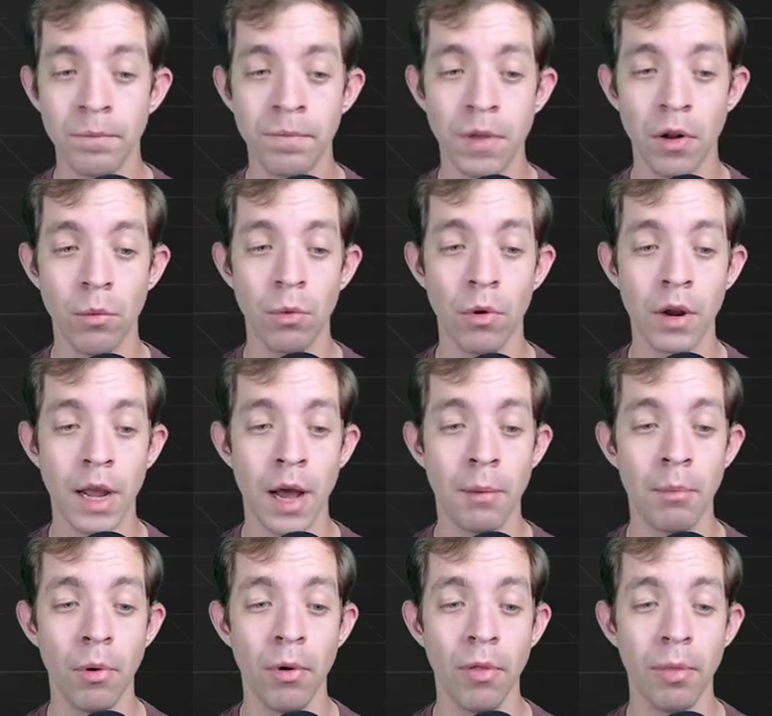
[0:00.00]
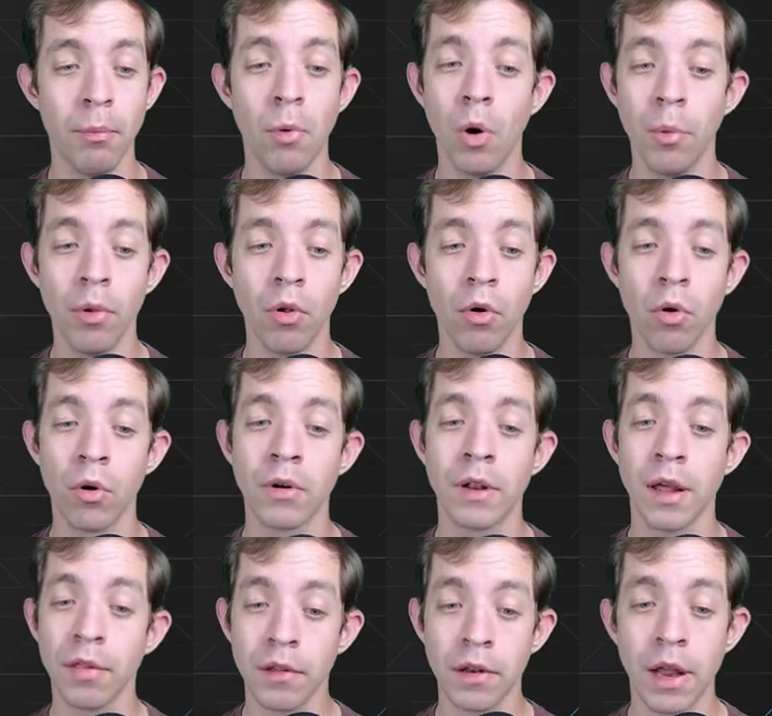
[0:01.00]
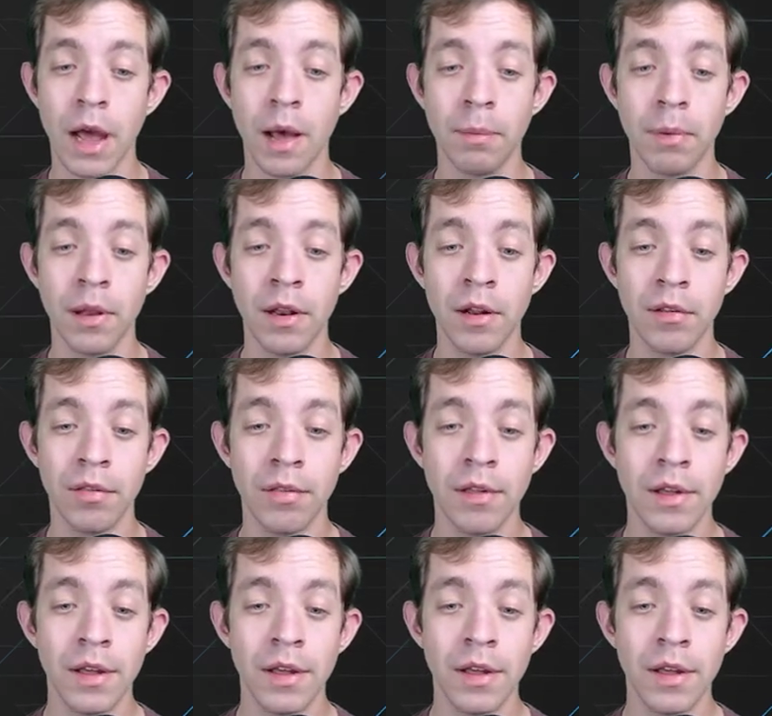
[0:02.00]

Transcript: It'll work on both mobile or desktop, and it's